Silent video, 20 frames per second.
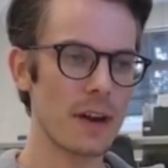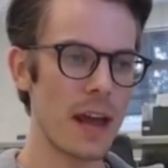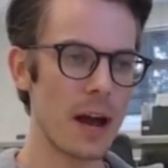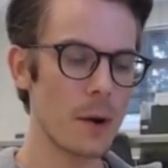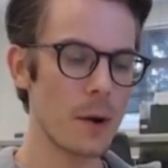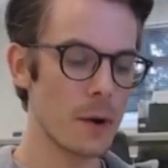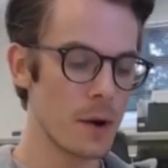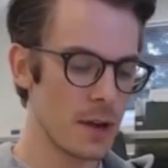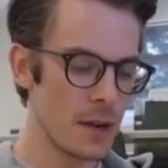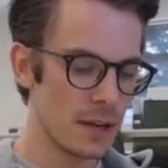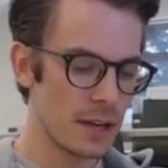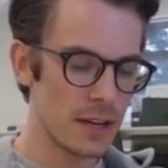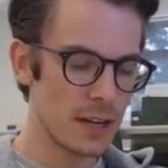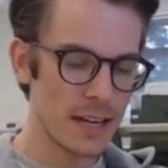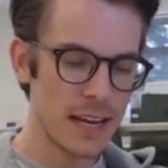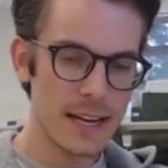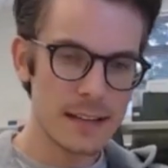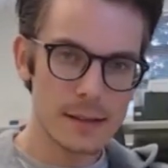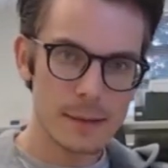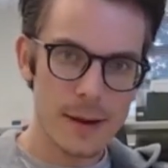Now, you
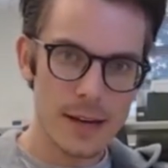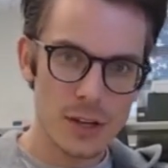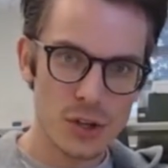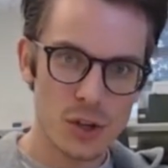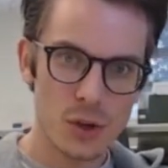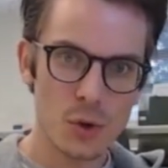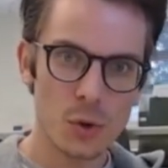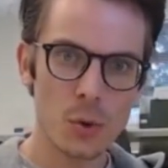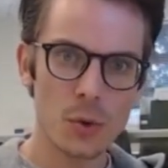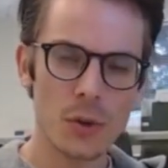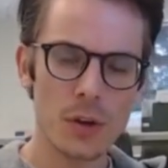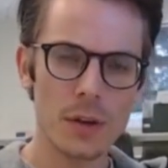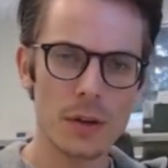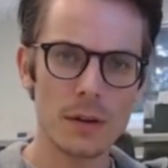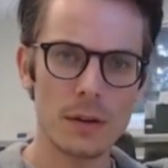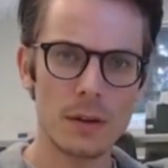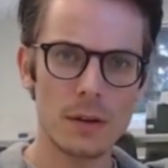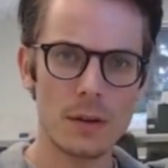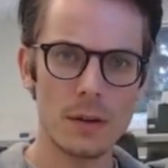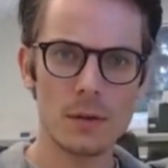need to make sure that
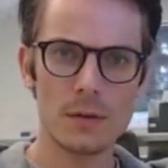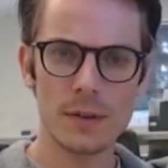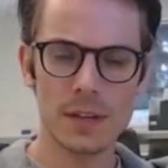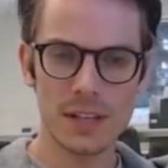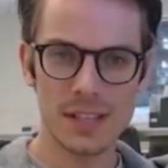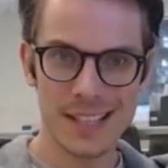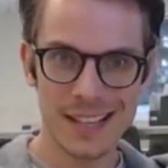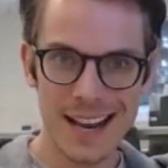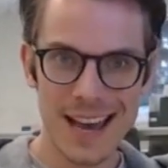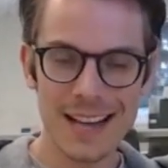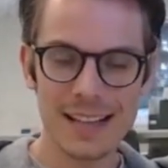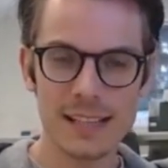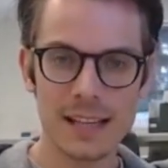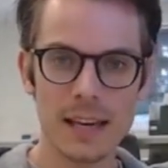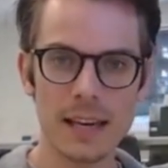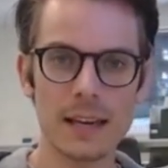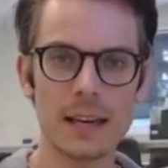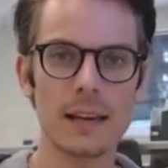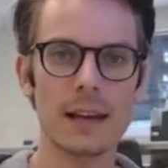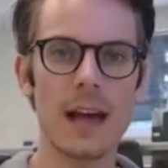you're obviously
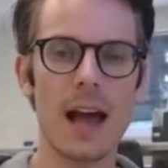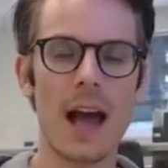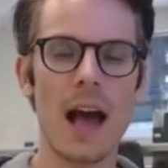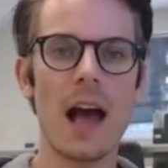selecting